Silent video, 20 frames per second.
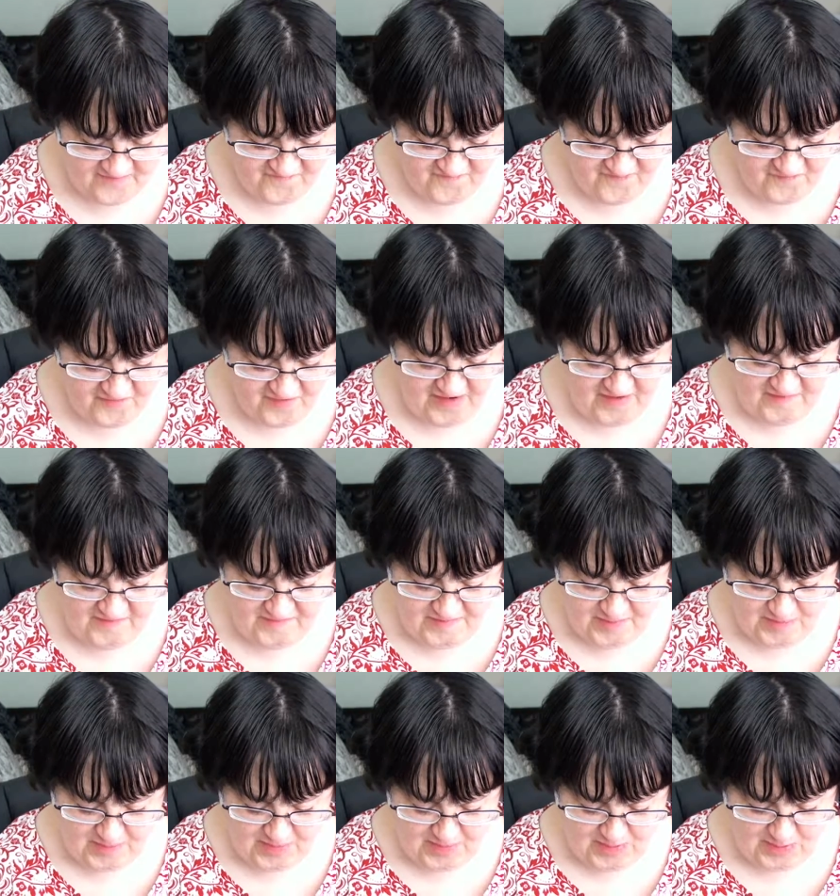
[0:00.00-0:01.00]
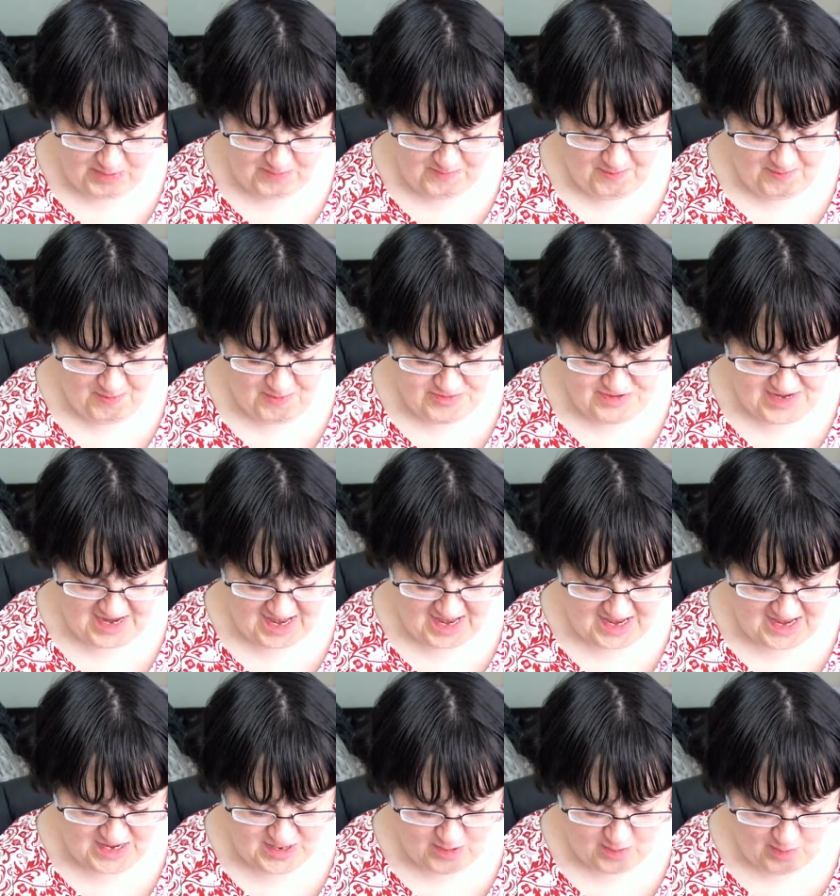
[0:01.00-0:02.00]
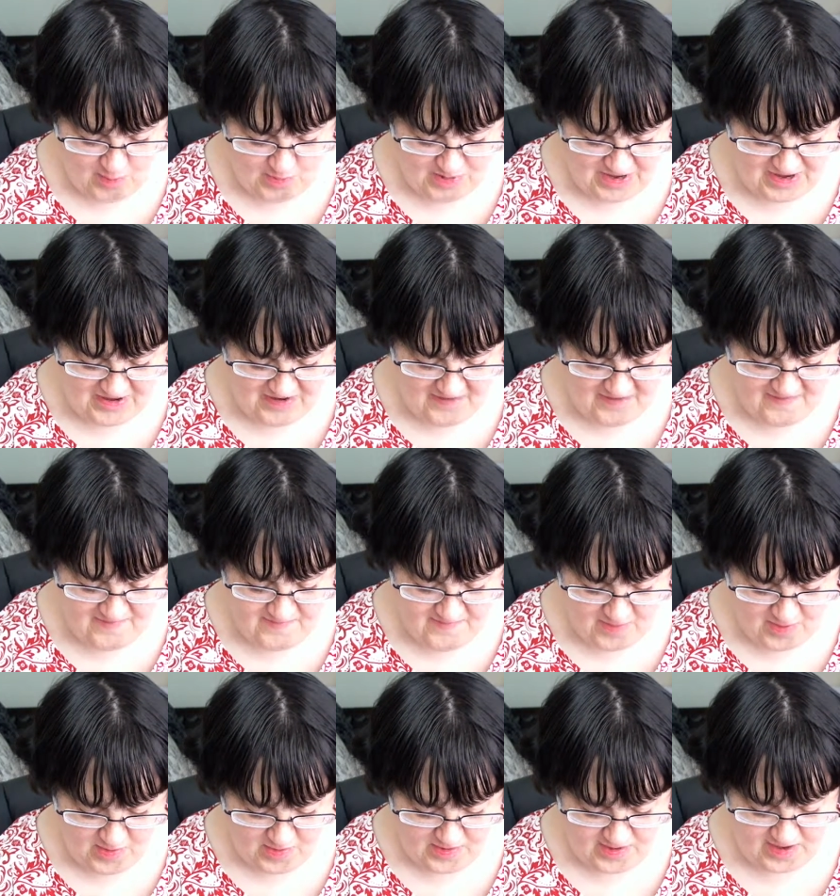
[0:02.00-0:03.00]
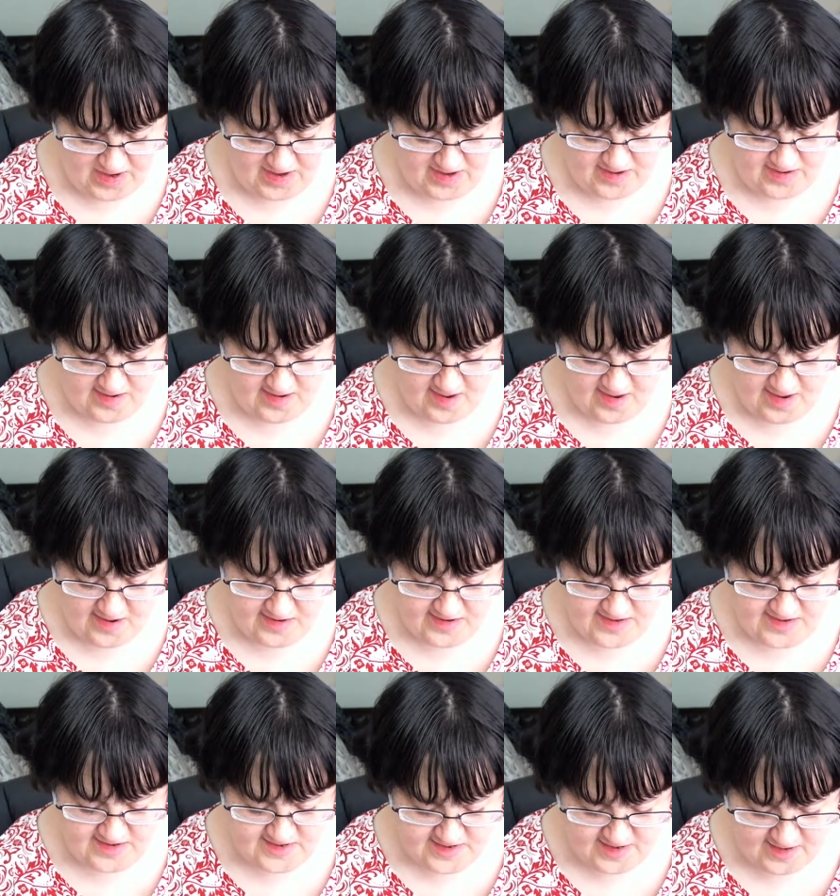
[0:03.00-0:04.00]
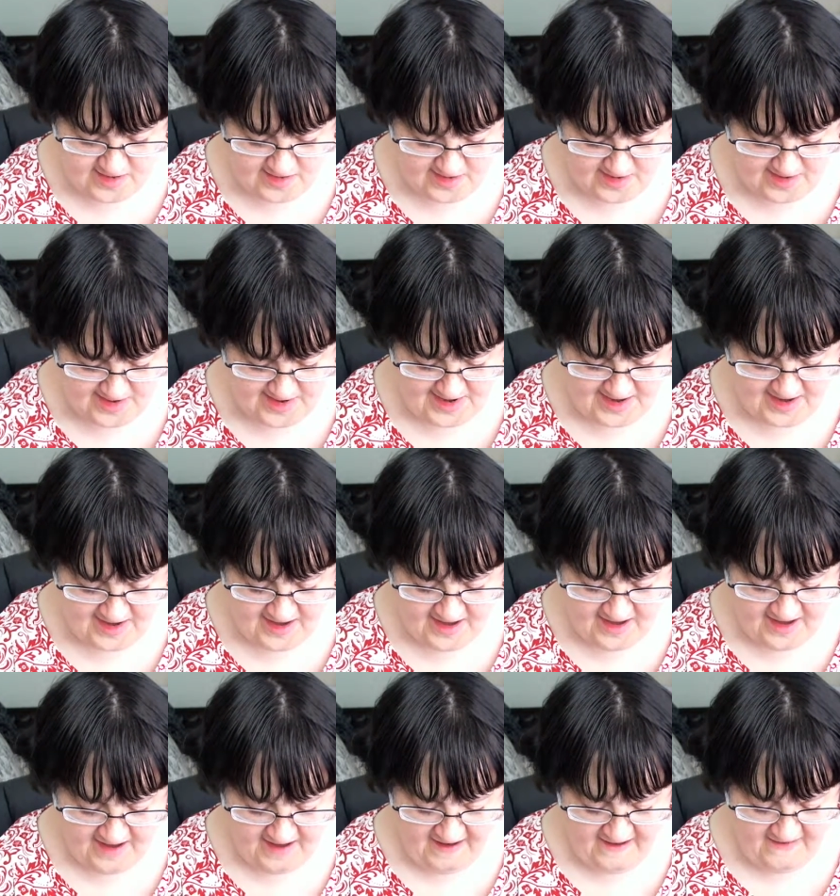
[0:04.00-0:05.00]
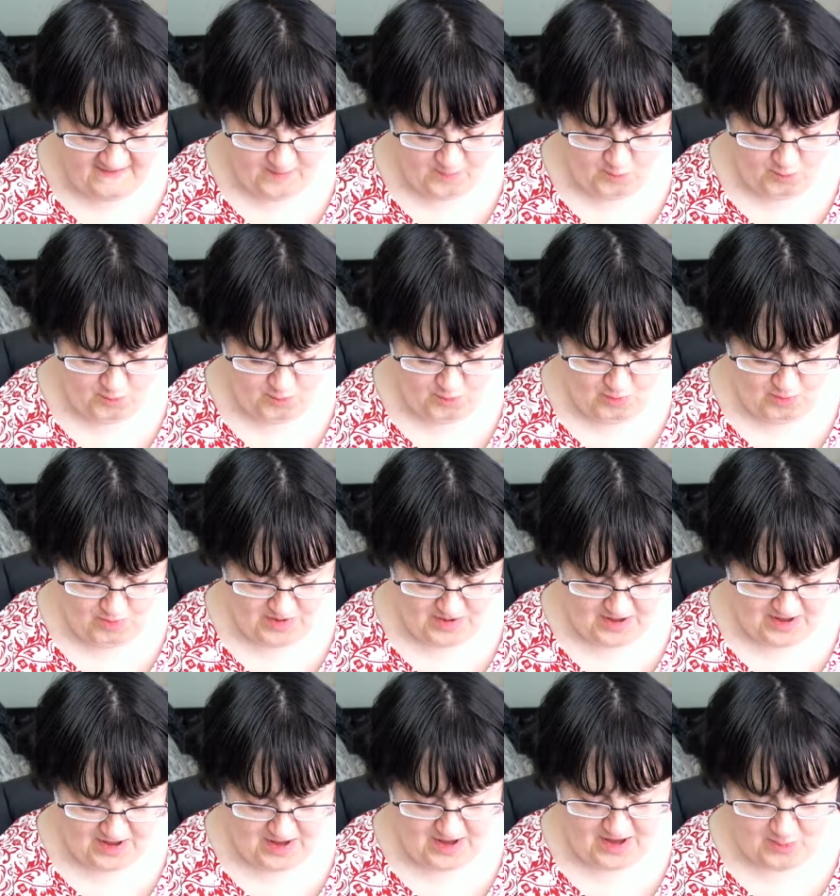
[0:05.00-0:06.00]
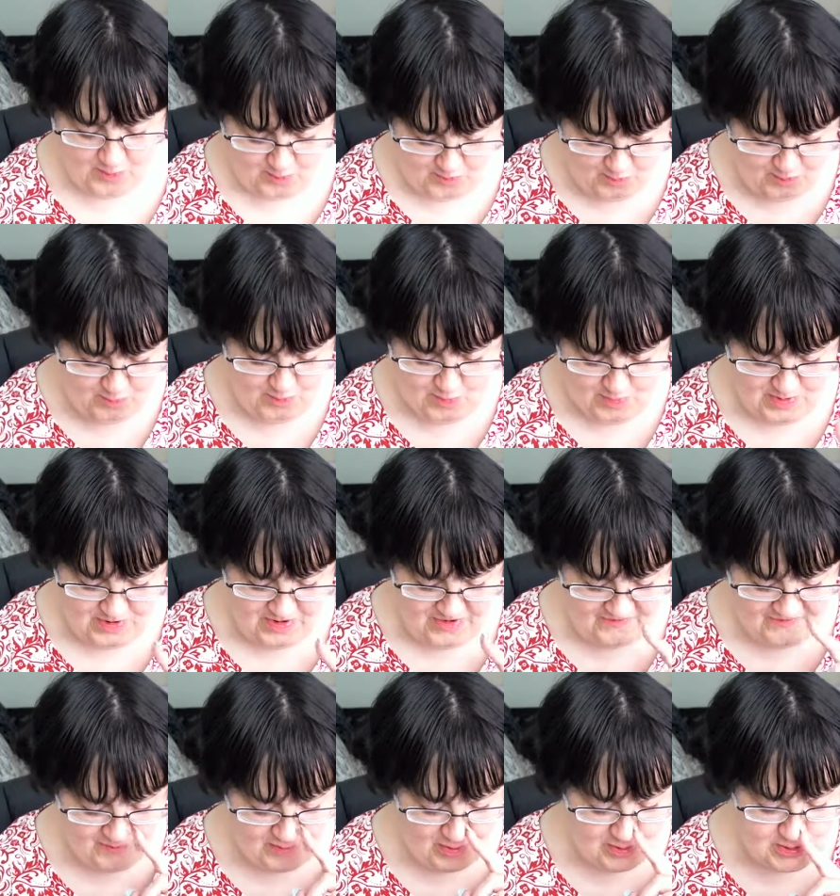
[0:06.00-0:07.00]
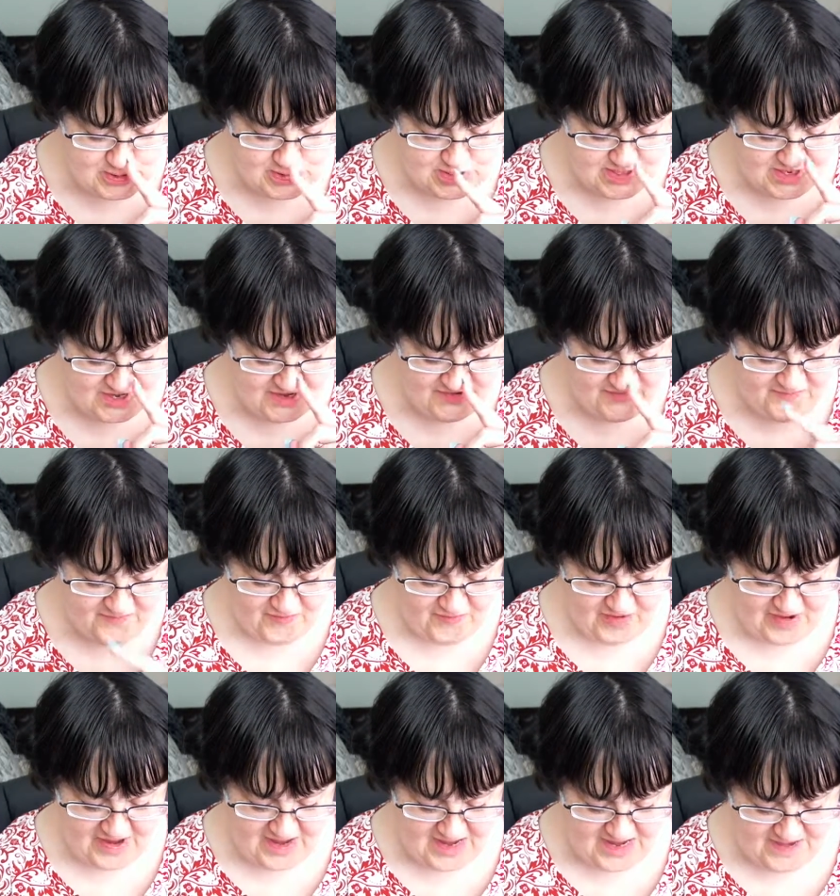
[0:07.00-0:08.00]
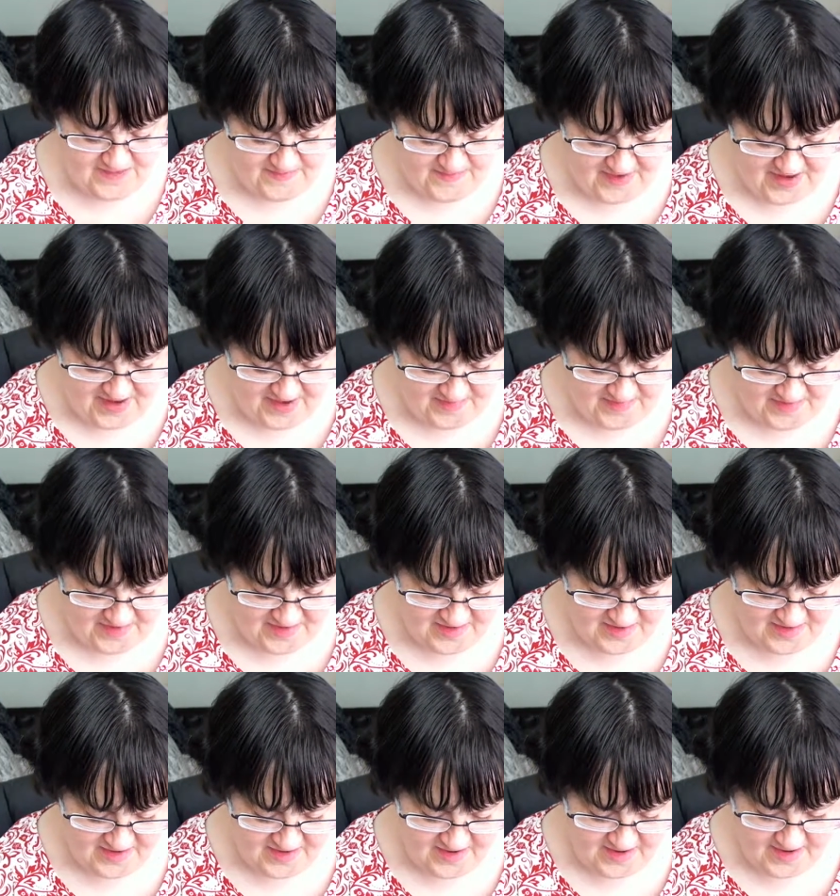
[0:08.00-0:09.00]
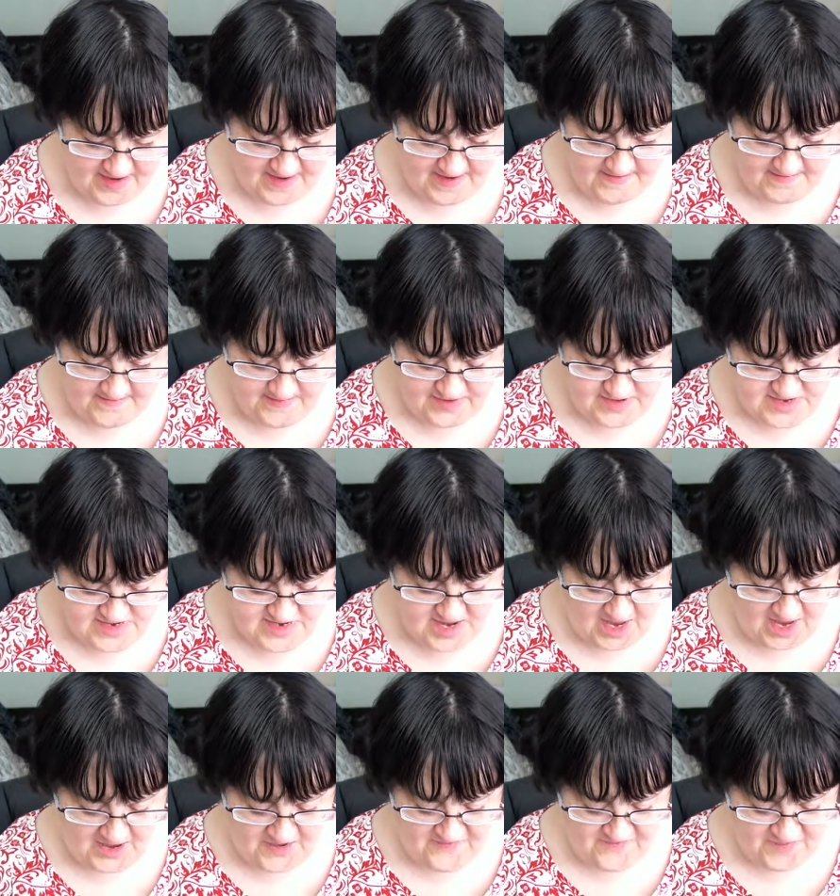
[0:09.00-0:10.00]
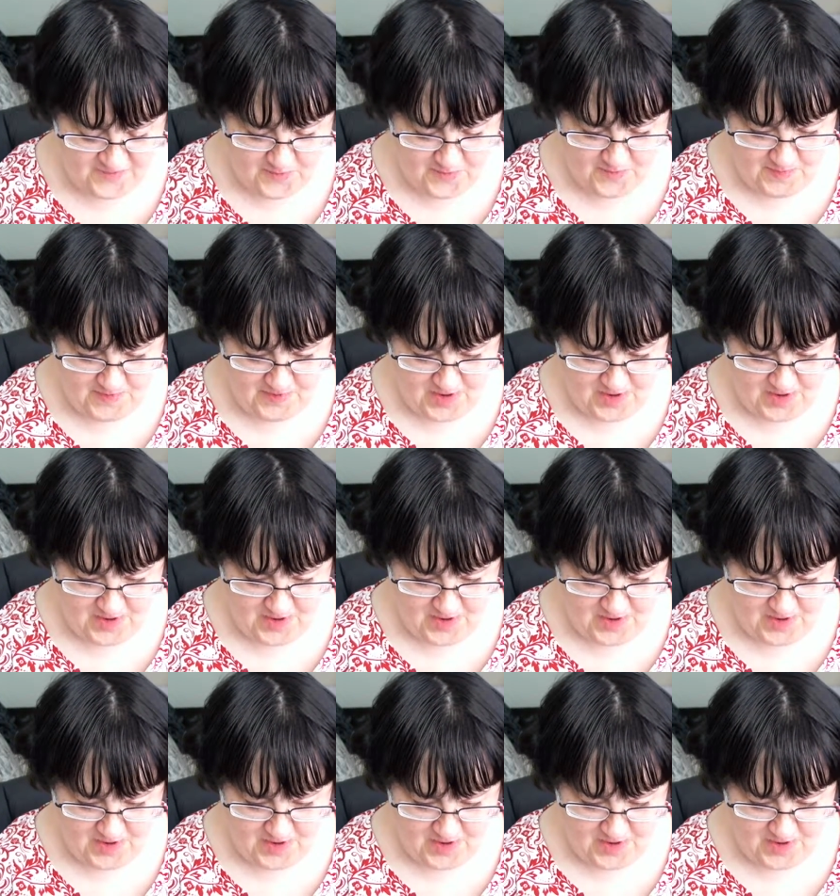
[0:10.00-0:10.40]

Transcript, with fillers: For everyone who partakes only of milk is unskilled in the word of righteousness, for he is a babe. But solid food